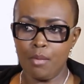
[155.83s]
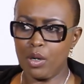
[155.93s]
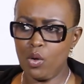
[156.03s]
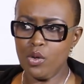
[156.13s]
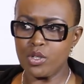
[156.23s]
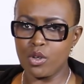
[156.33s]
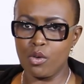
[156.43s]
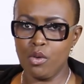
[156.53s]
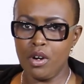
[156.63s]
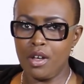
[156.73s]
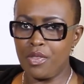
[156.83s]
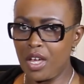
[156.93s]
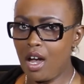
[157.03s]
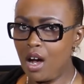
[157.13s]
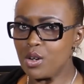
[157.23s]
But also,
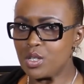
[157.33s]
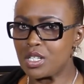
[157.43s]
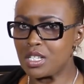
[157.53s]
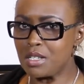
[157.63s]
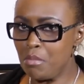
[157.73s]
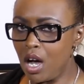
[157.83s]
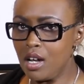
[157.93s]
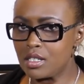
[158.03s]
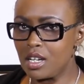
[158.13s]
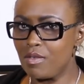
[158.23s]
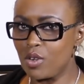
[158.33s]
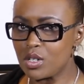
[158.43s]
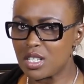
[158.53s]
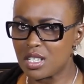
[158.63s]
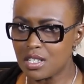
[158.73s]
they are smart, if
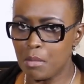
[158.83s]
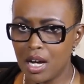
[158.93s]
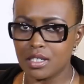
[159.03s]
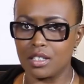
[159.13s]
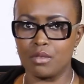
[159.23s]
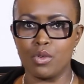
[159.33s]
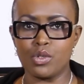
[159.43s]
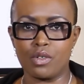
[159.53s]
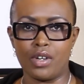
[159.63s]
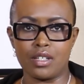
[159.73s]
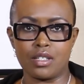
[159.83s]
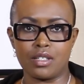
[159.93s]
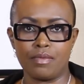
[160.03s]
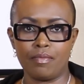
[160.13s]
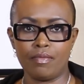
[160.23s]
not smarter than most of us.